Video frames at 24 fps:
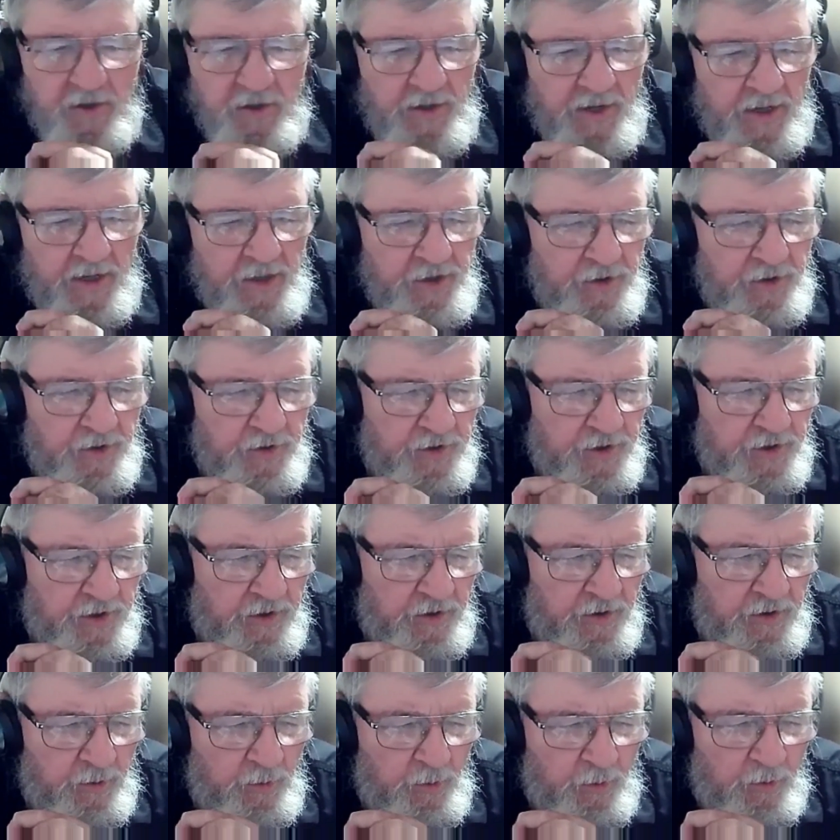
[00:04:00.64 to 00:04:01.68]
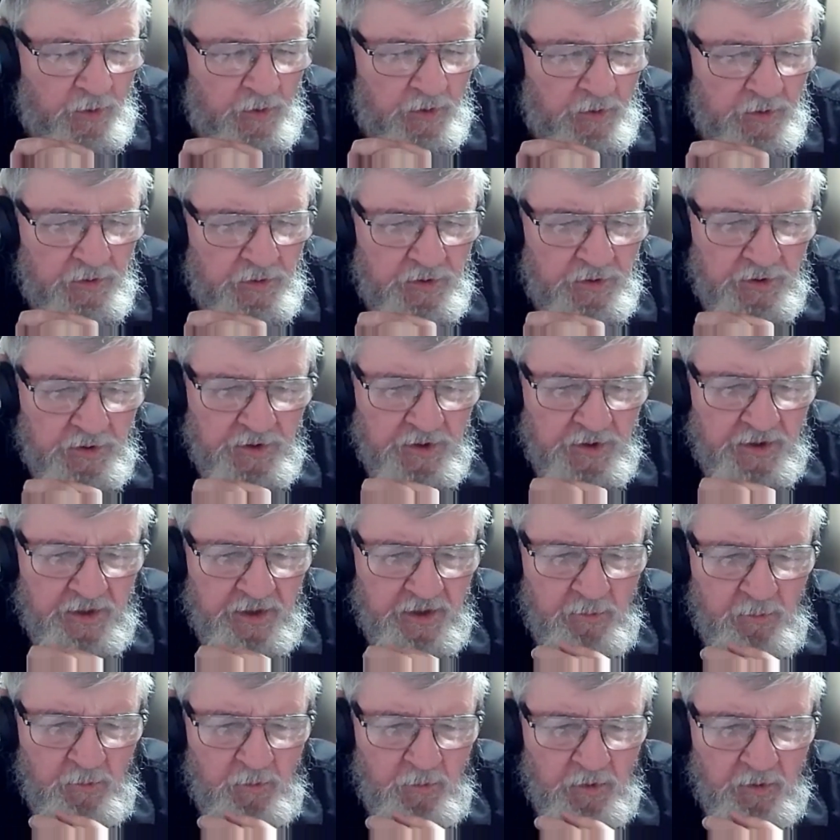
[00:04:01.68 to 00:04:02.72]
connections and yours to
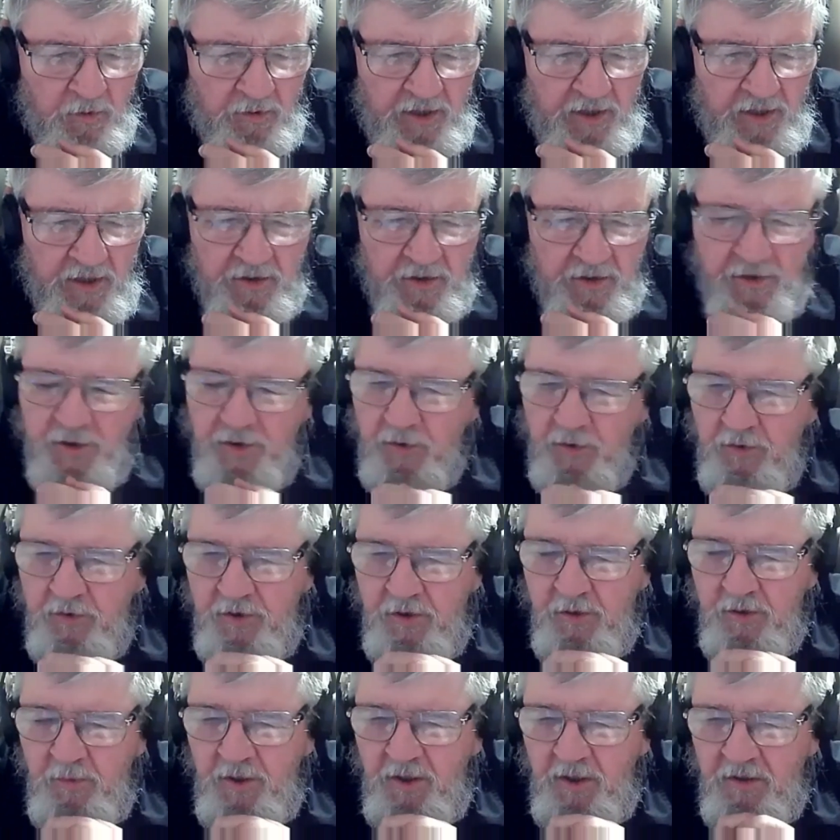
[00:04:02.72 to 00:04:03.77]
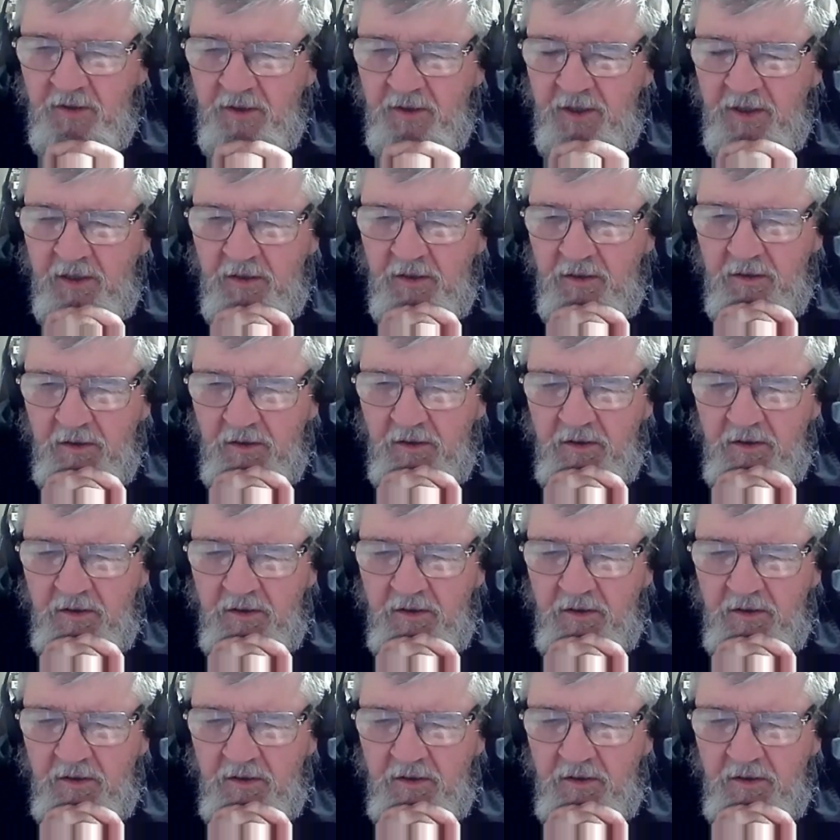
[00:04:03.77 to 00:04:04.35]
him. Were there any concerns about that?